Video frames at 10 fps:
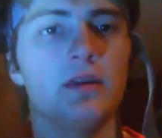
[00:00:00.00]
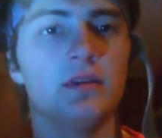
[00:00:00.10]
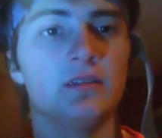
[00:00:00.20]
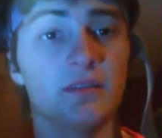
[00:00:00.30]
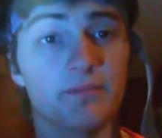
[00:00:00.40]

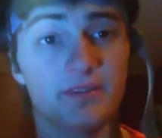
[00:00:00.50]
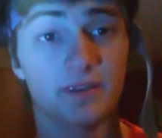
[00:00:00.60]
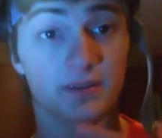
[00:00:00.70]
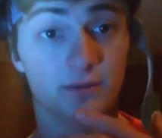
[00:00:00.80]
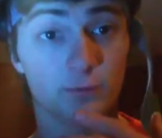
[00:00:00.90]
is
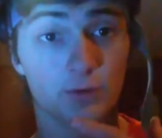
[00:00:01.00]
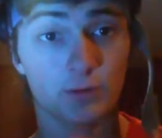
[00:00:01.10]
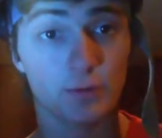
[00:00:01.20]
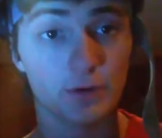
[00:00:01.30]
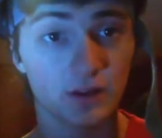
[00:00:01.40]
something we
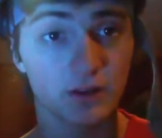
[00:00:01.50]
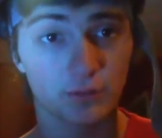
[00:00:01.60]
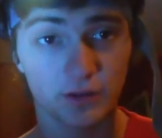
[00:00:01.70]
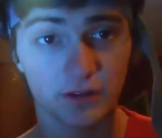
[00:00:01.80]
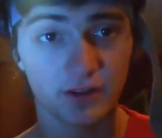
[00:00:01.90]
really,
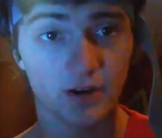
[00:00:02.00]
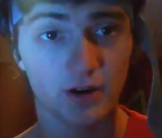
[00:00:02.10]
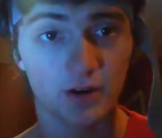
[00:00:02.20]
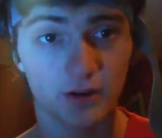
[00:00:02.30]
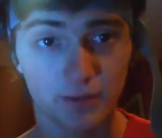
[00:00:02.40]
really
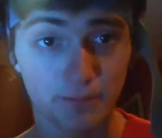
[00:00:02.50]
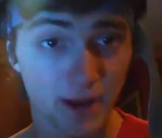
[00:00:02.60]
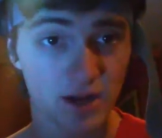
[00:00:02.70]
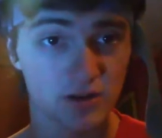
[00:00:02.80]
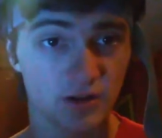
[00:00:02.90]
are
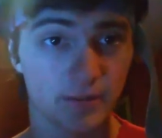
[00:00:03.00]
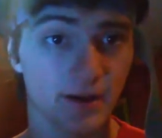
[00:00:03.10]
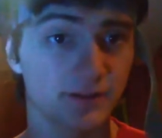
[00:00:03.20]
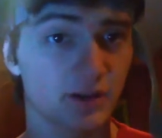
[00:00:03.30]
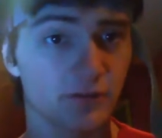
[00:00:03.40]
compassionate
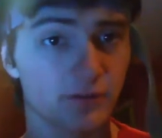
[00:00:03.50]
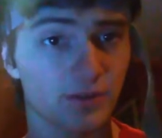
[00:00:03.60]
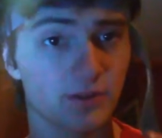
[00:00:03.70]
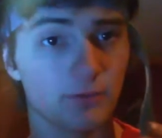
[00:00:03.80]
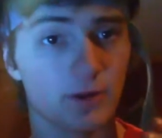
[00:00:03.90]
about, stuff
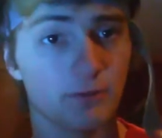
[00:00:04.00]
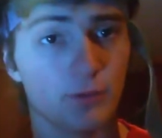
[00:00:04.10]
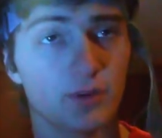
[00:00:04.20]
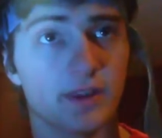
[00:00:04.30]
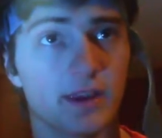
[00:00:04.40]
that we
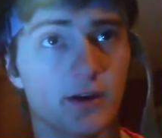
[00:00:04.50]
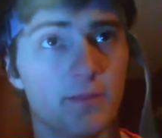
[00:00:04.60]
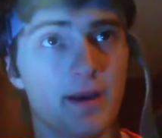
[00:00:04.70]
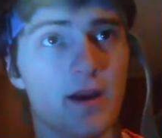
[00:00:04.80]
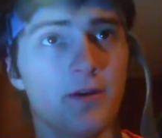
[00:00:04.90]
really care
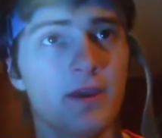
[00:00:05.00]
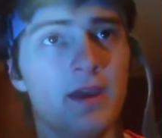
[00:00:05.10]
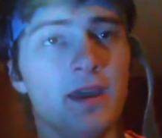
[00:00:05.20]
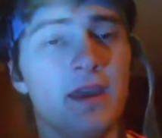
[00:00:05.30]
about.